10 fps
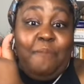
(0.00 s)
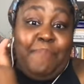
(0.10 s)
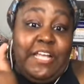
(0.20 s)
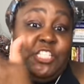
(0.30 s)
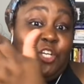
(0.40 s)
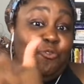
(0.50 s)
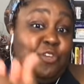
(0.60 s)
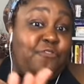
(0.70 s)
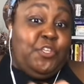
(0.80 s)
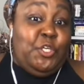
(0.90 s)
about to
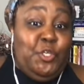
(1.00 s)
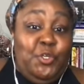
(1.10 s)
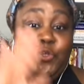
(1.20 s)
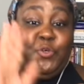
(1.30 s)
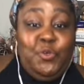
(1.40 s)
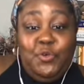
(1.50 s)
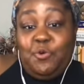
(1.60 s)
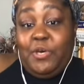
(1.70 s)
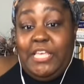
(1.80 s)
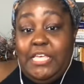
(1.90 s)
review
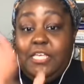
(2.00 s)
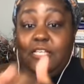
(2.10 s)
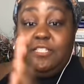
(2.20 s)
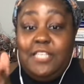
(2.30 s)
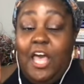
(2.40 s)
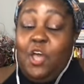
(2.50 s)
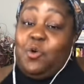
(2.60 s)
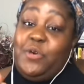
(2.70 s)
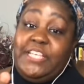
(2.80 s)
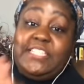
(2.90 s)
Queens.
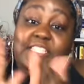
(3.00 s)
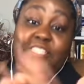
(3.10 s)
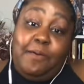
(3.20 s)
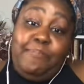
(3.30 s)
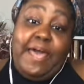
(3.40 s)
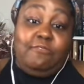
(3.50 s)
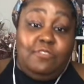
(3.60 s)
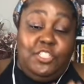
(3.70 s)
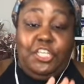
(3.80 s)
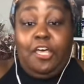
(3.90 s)
Queens is about
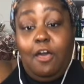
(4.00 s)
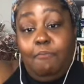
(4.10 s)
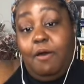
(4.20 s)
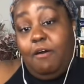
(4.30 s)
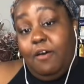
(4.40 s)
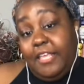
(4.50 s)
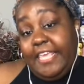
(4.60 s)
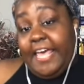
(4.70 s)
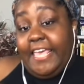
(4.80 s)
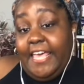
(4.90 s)
to come on. Yeah.